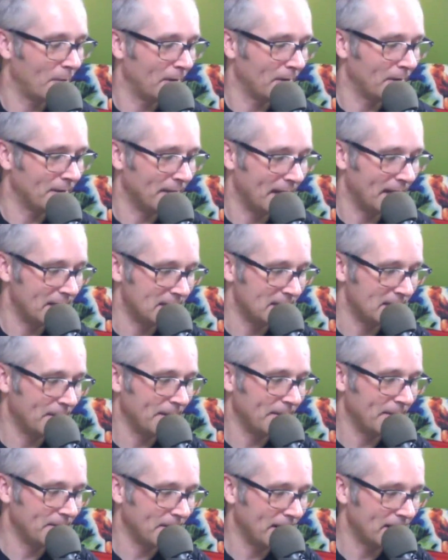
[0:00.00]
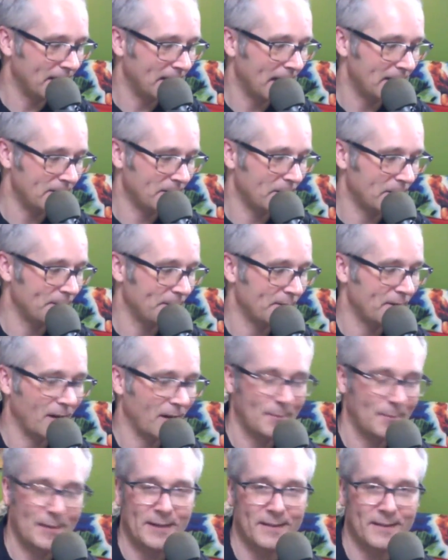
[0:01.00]
but in case anybody hasn't heard me
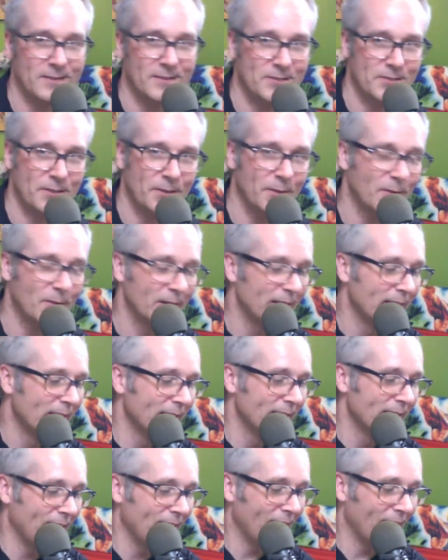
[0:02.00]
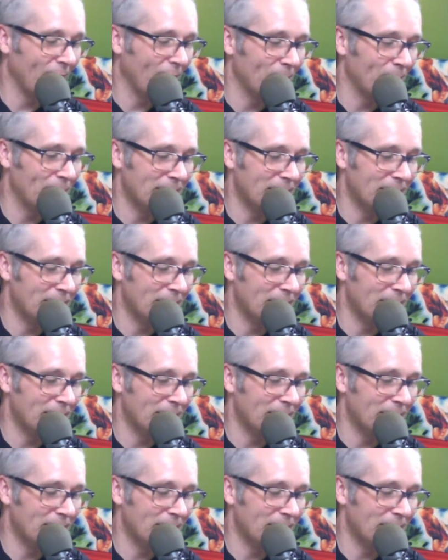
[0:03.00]
talk about it on the show, um, mm-hmm. it's